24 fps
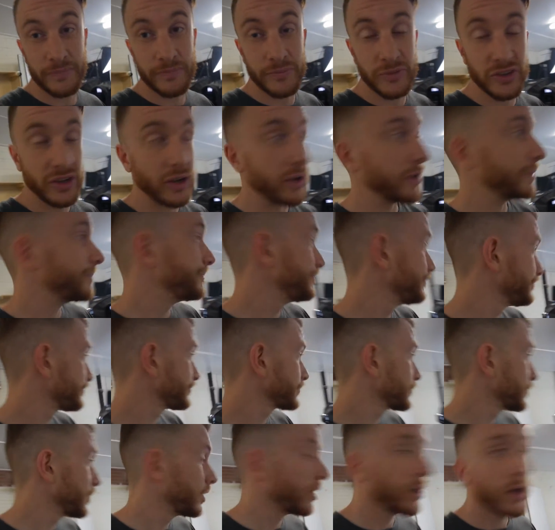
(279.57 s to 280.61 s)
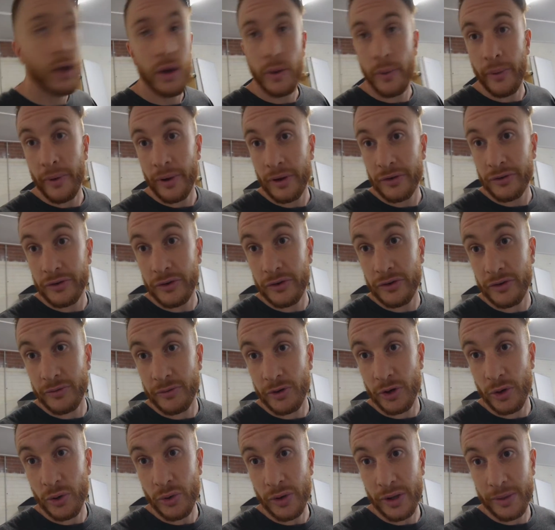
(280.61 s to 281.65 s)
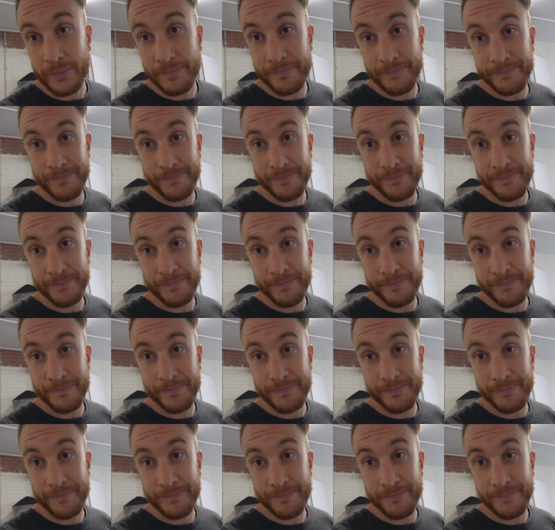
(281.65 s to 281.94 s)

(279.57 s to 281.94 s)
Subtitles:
So let's do some recording.